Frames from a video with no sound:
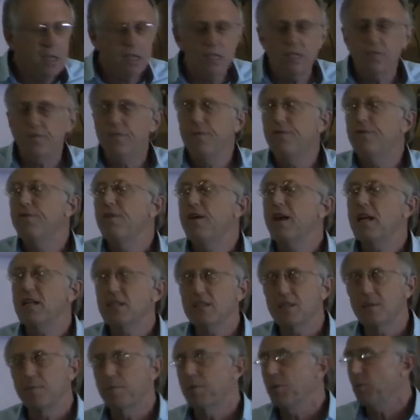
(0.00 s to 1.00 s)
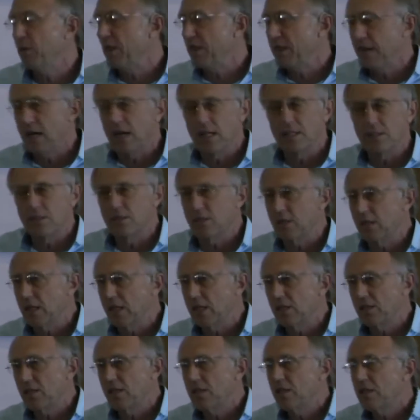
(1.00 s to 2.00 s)
It's very simple what the answer
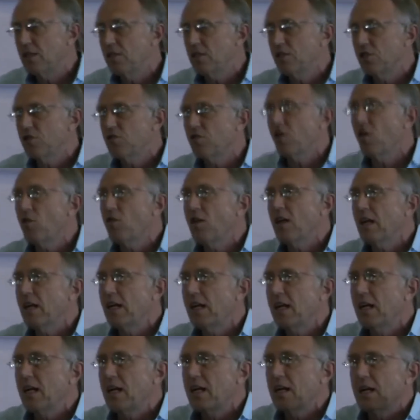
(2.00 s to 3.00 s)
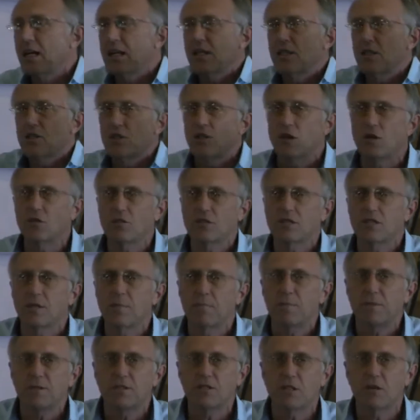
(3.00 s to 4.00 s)
is. It is so clear, it's so
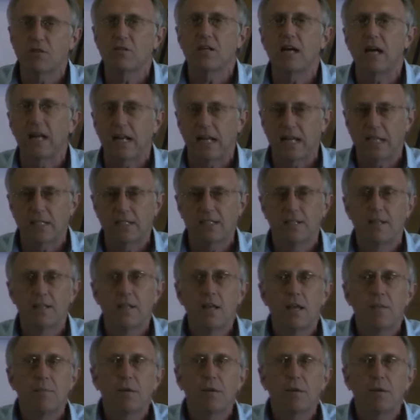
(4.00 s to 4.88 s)
simple, so direct.